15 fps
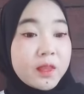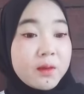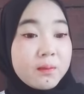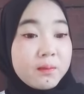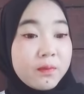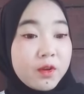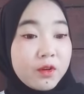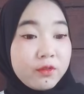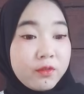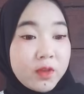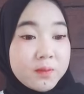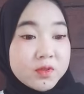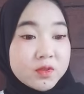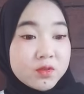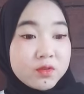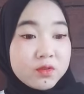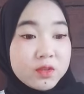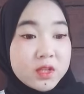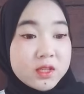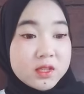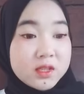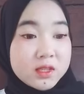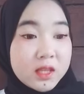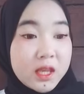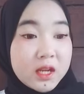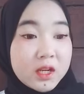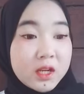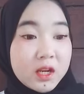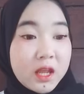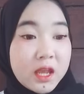Morphemes couldn't
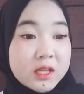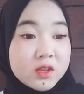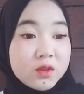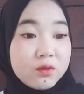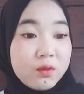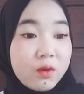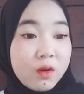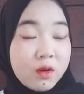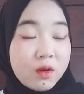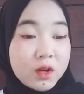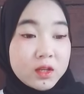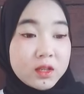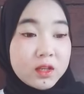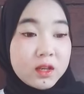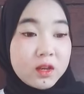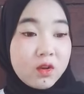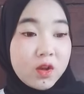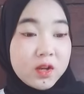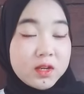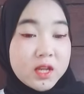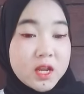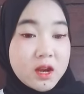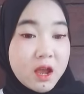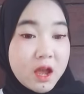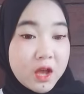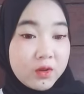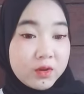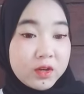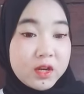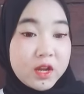stand as a word on their
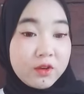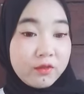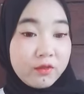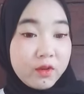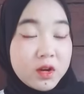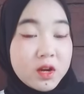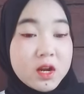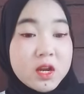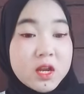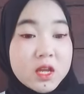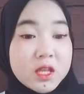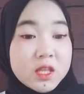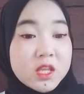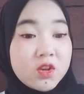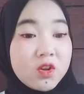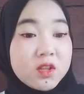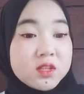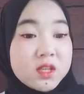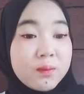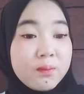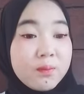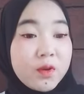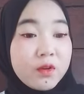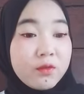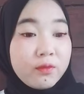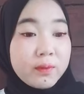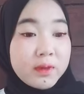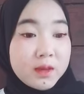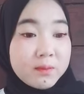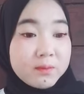own, therefore, the concept
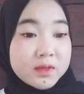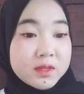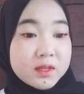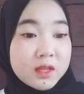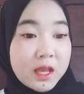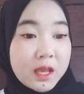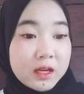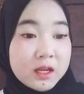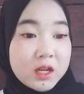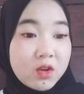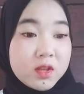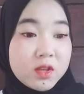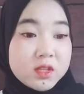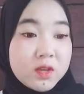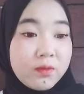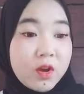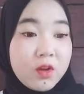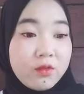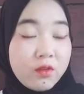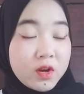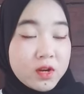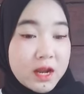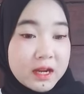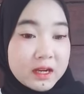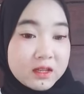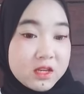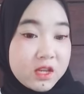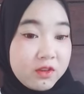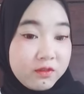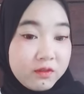morphemes and the concept of word are
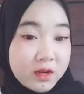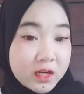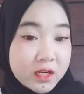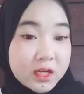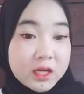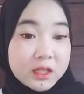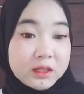different.